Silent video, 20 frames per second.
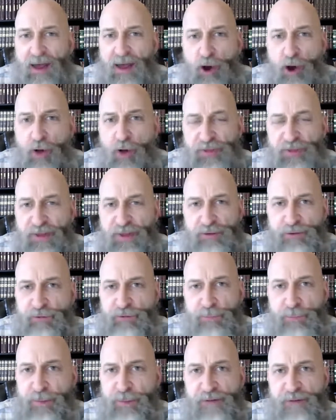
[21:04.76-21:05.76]
things are
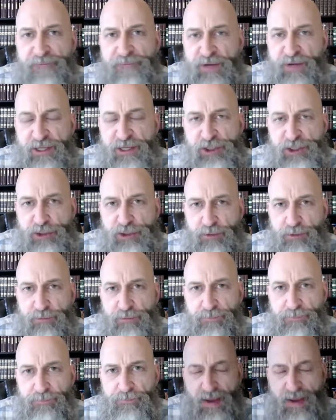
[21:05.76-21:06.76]
beneficial.
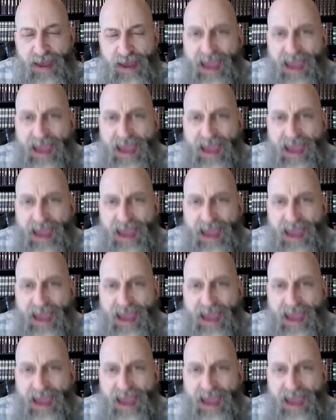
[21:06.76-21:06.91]
And